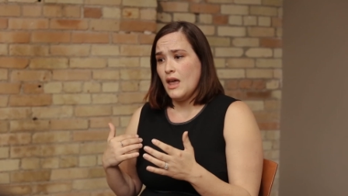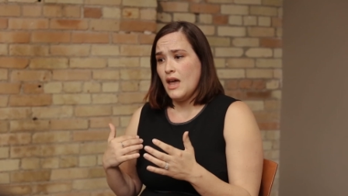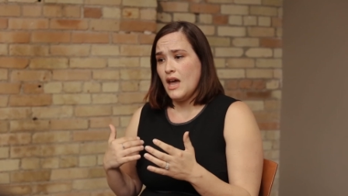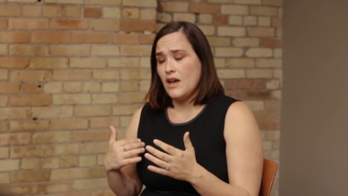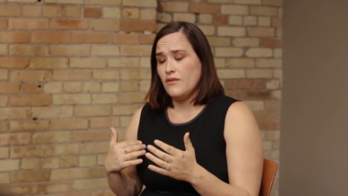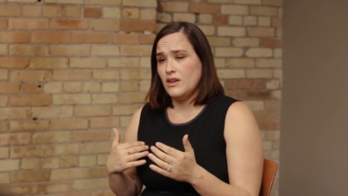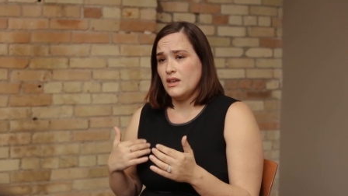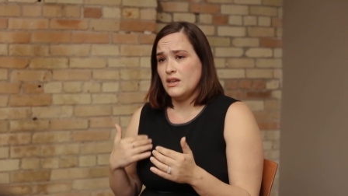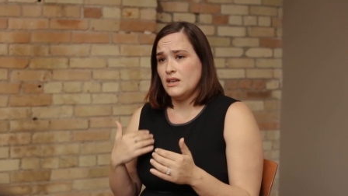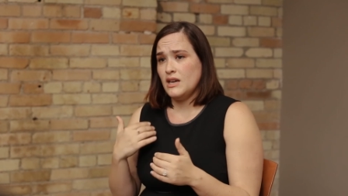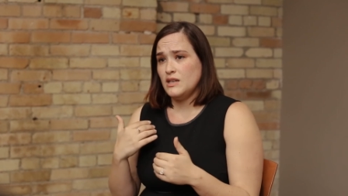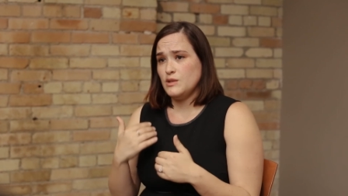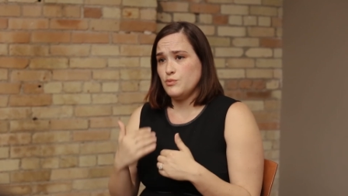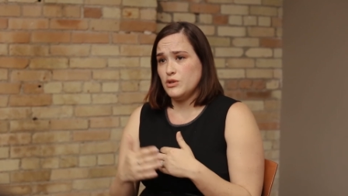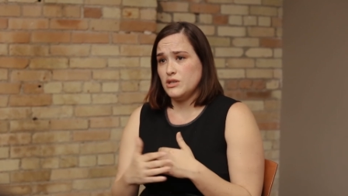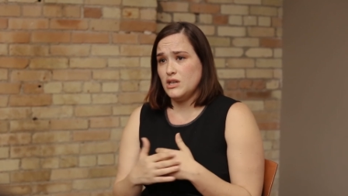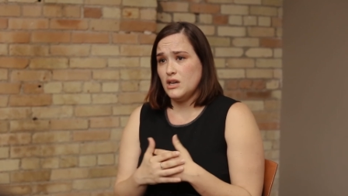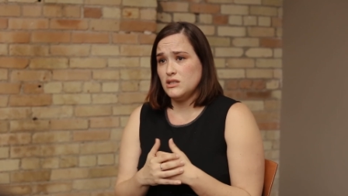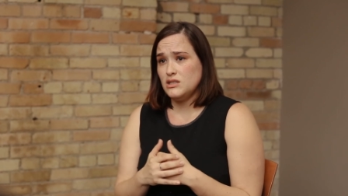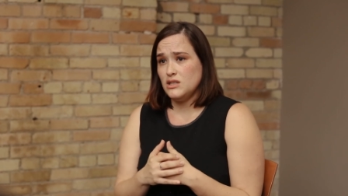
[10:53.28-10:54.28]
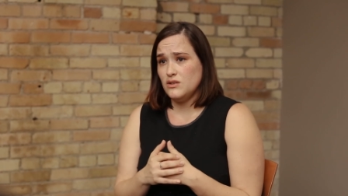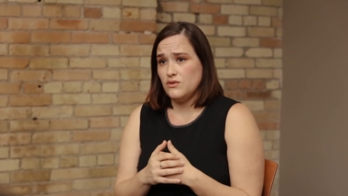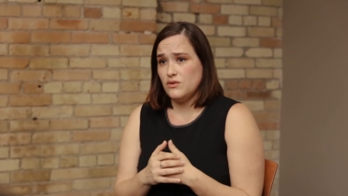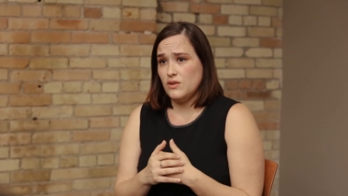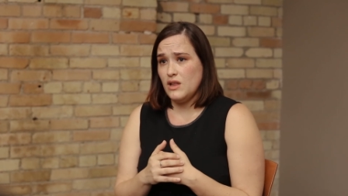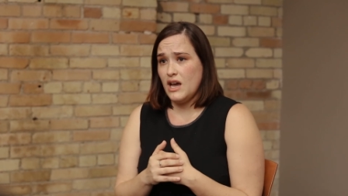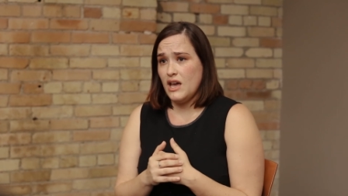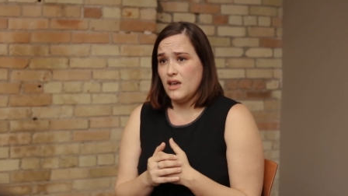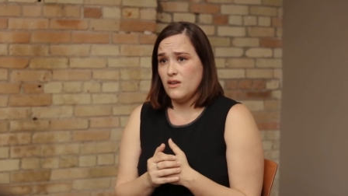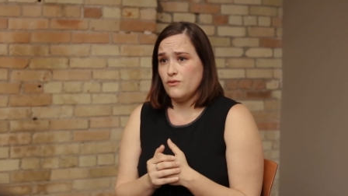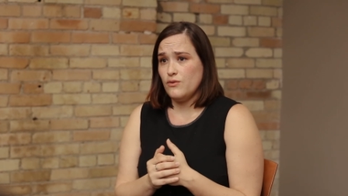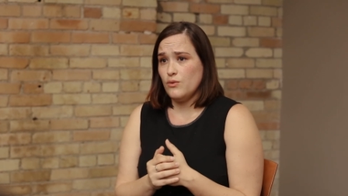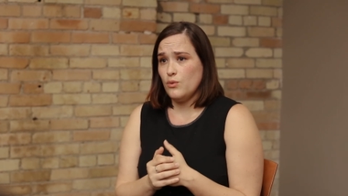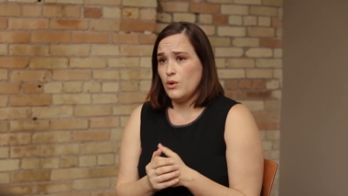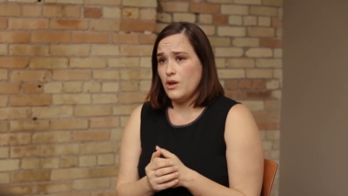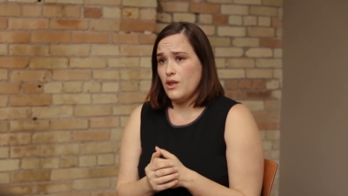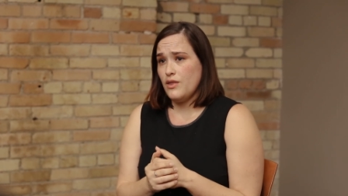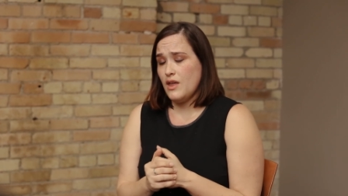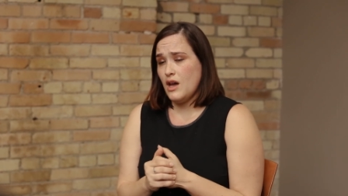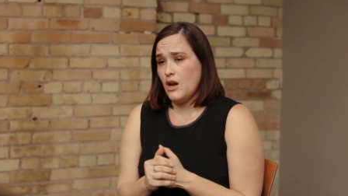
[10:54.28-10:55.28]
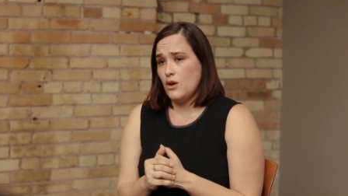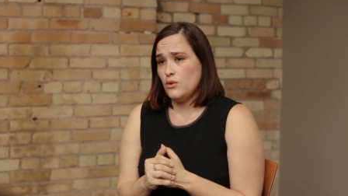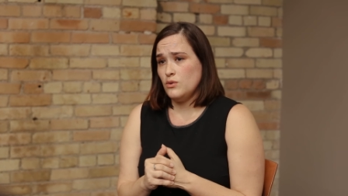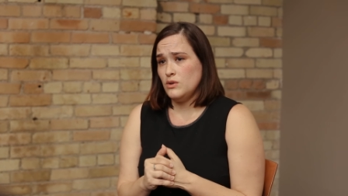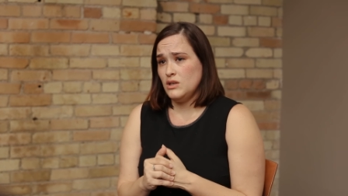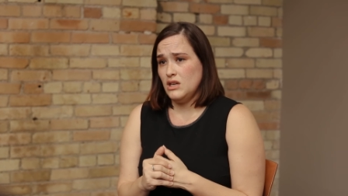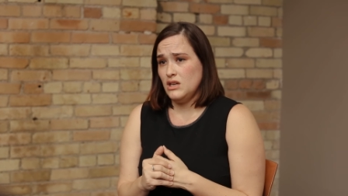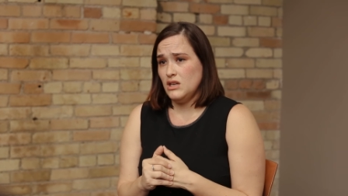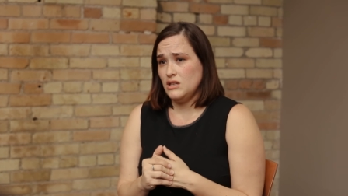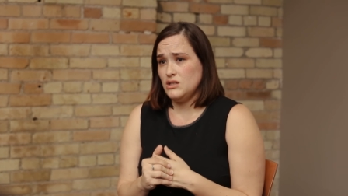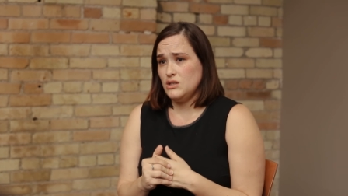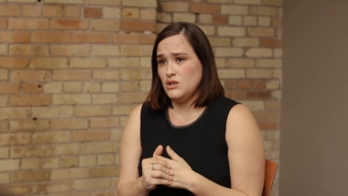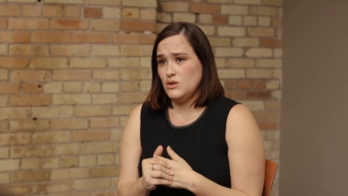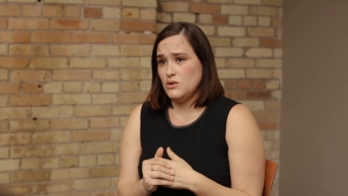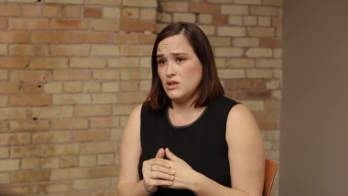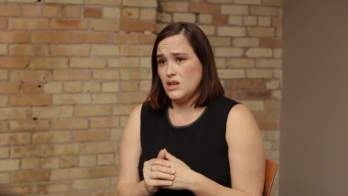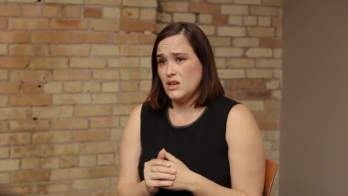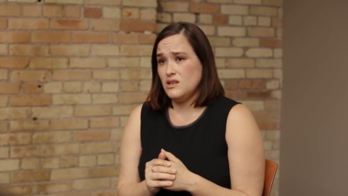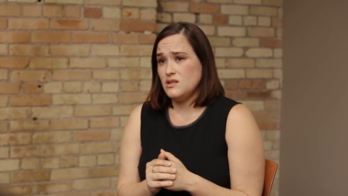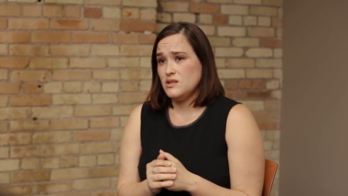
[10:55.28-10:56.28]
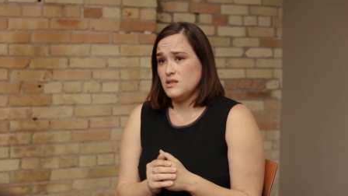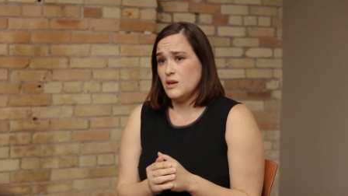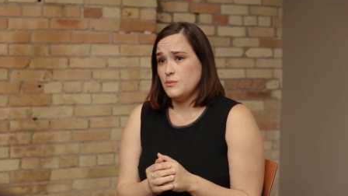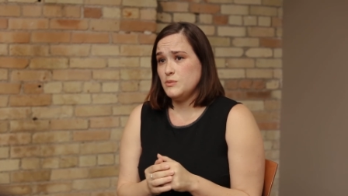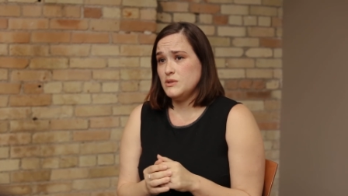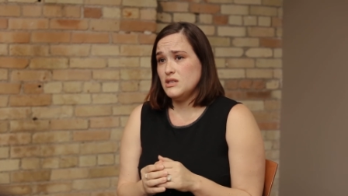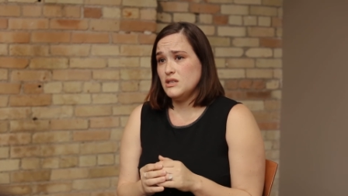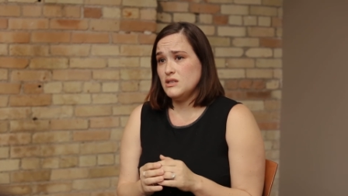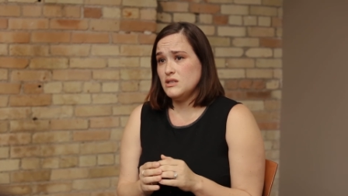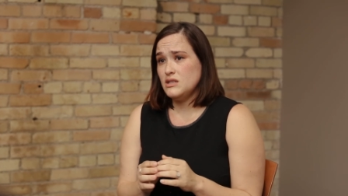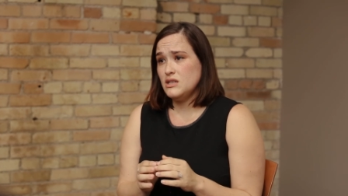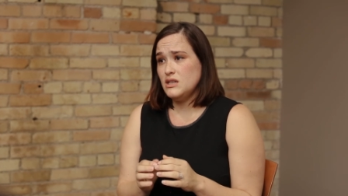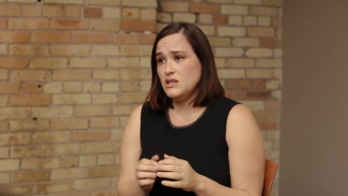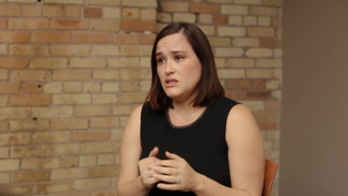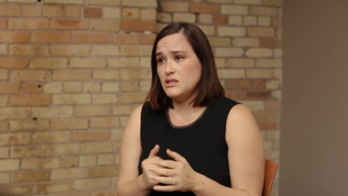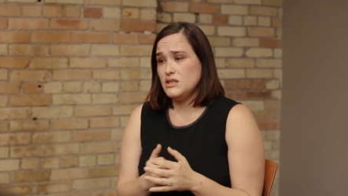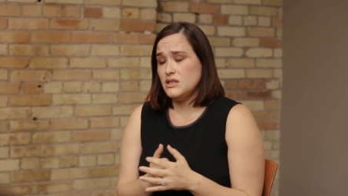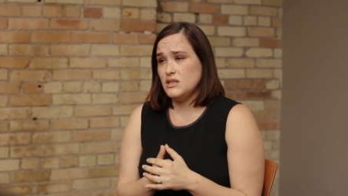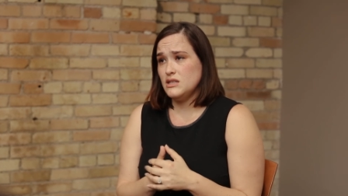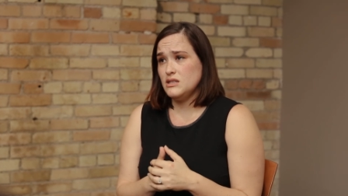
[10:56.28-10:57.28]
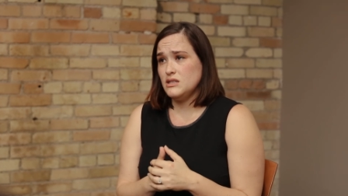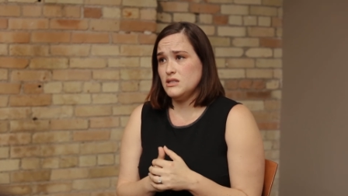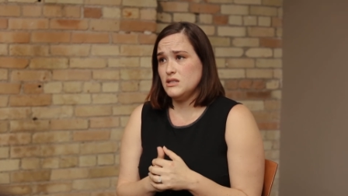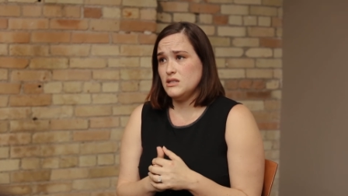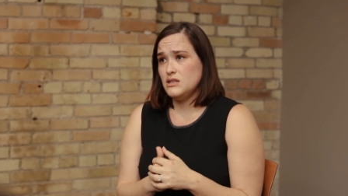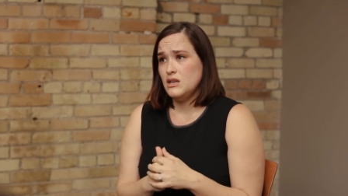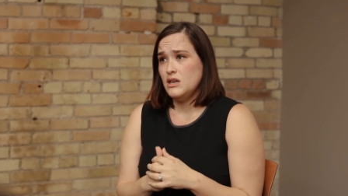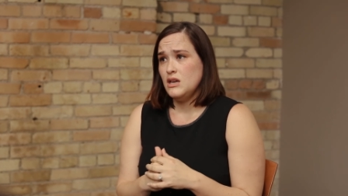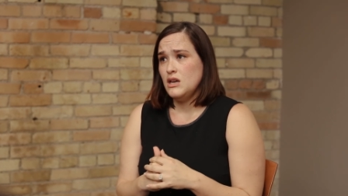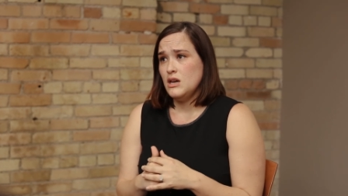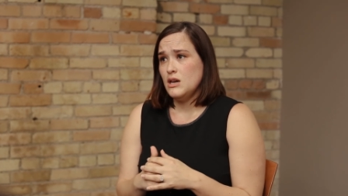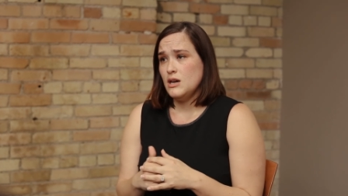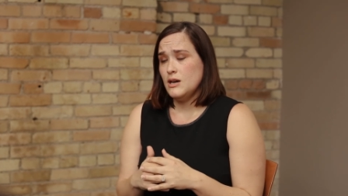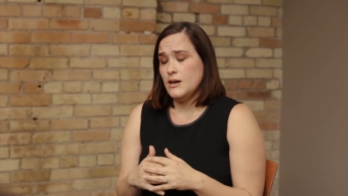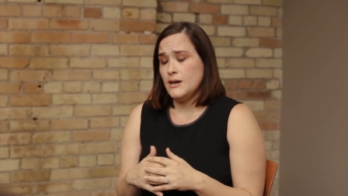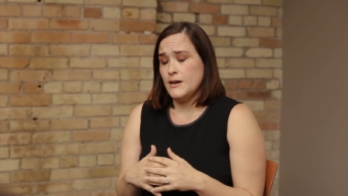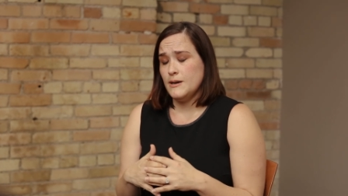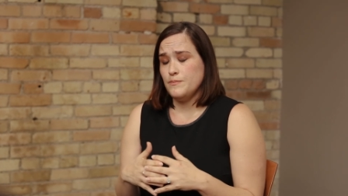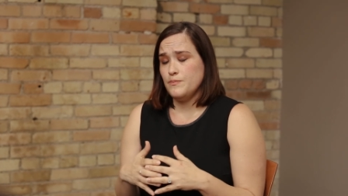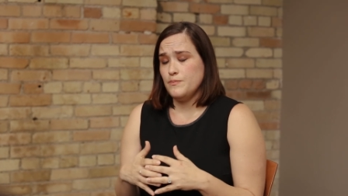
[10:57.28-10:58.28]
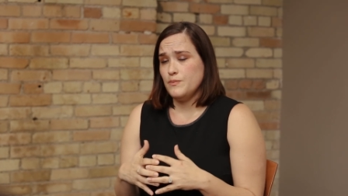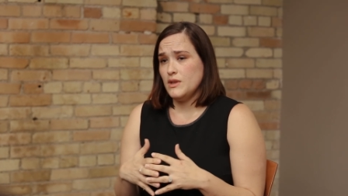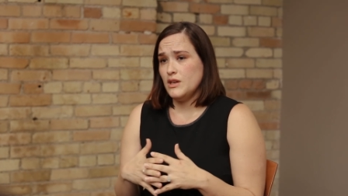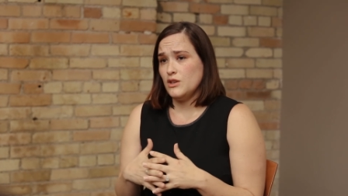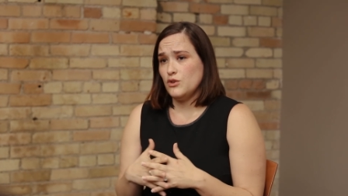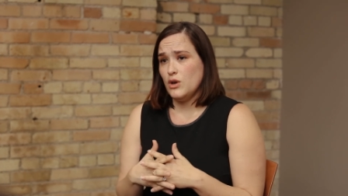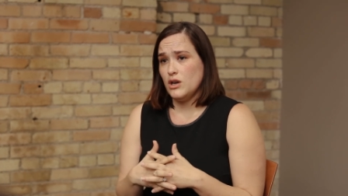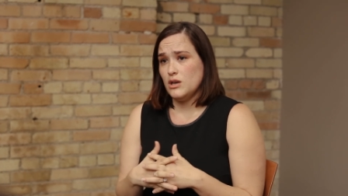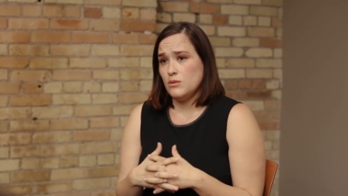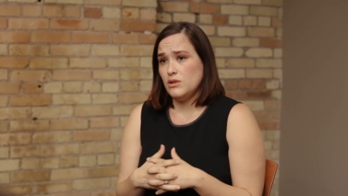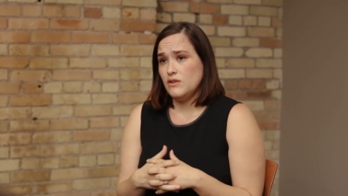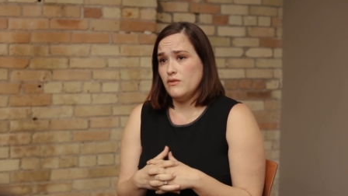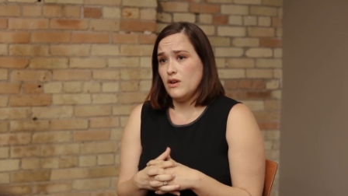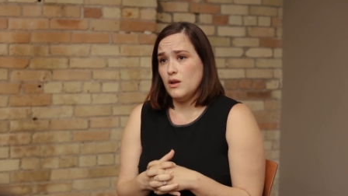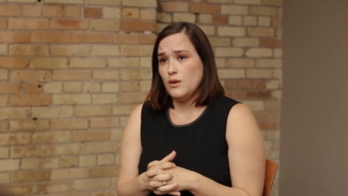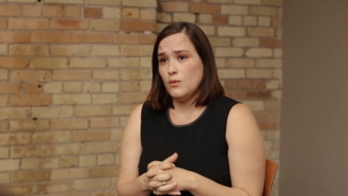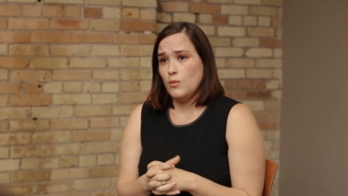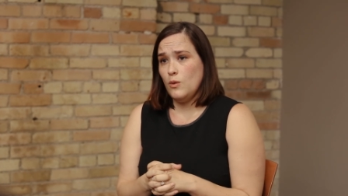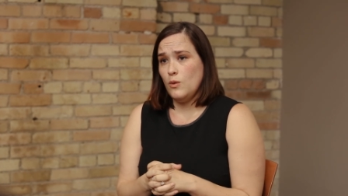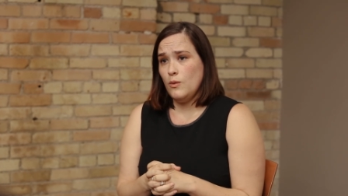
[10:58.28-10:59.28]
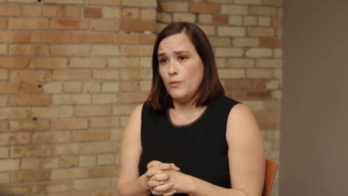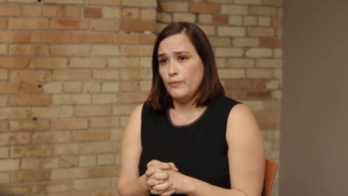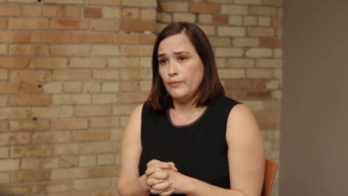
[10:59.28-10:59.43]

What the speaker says: having a nice productive life without needing to use any substances is incredibly valuable.